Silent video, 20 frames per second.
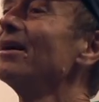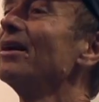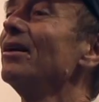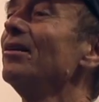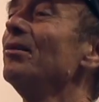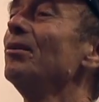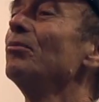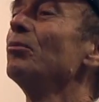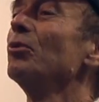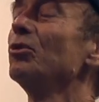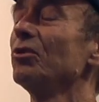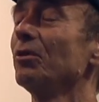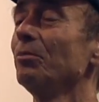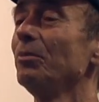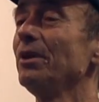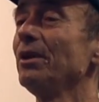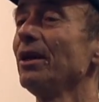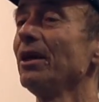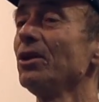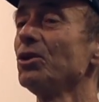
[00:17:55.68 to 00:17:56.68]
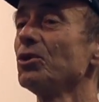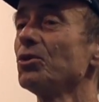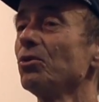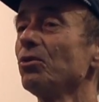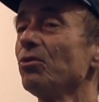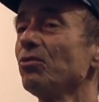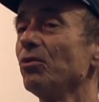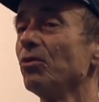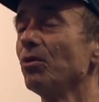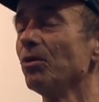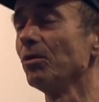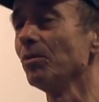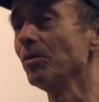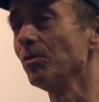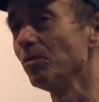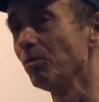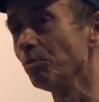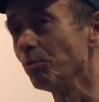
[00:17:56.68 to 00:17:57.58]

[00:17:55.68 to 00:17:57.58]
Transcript: and was a potential for